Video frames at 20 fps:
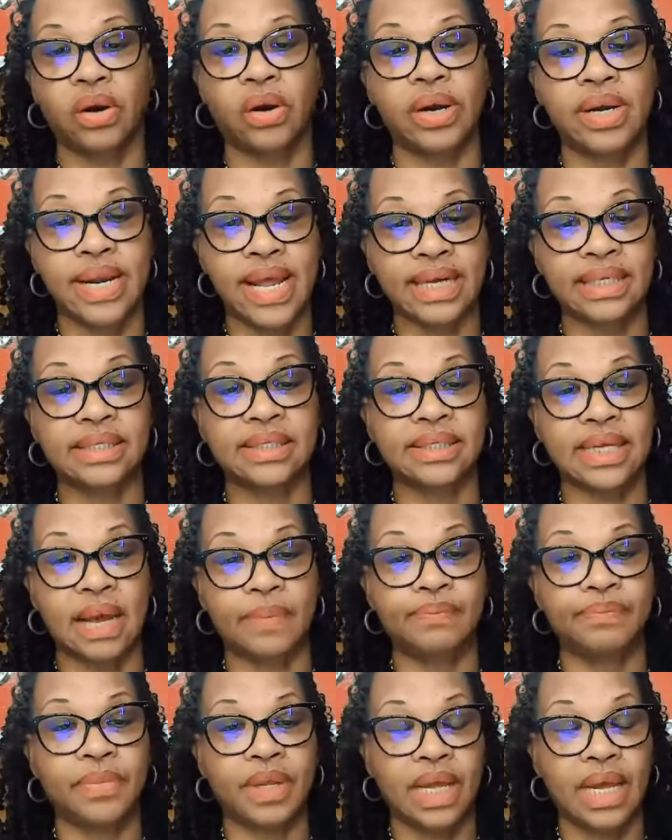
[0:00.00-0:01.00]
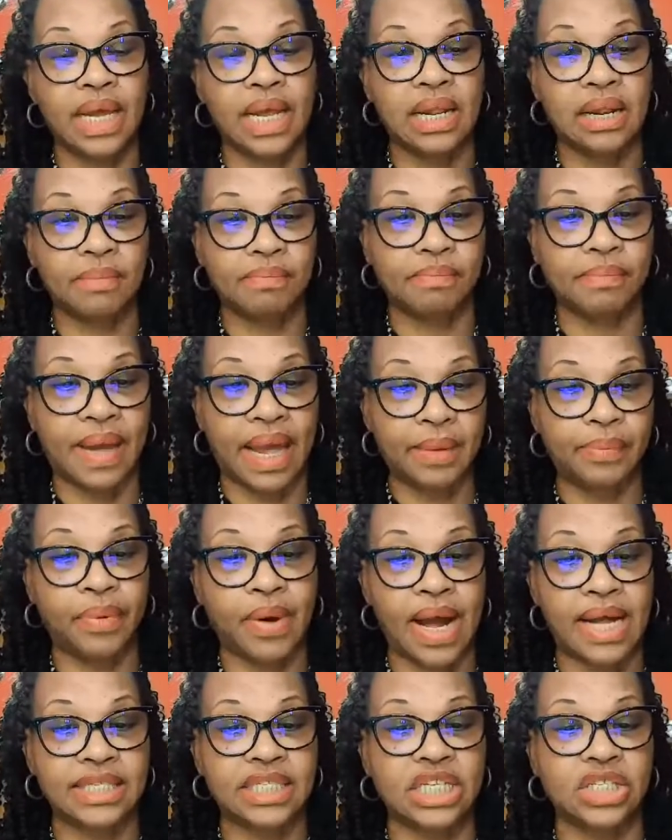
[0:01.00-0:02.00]
our next step in my
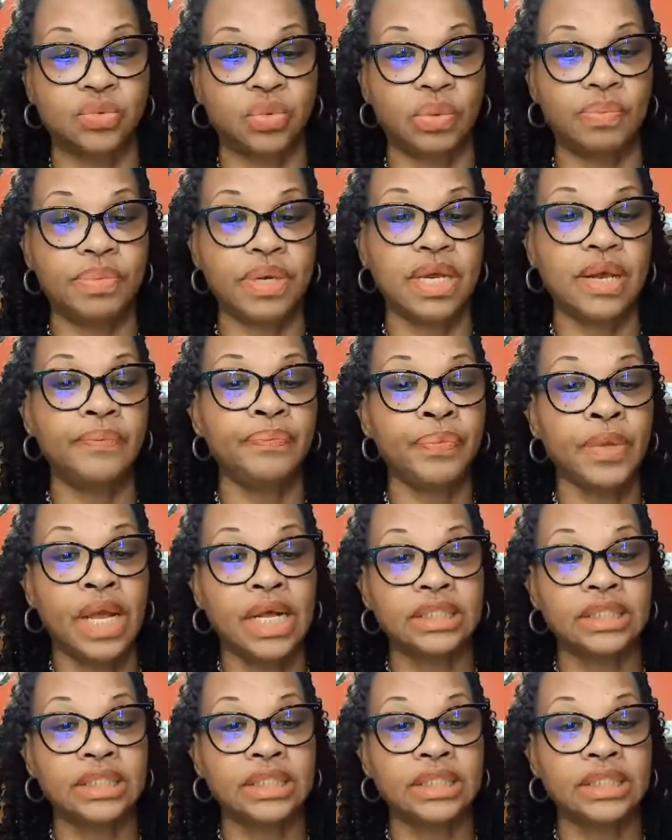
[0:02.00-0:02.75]
process would be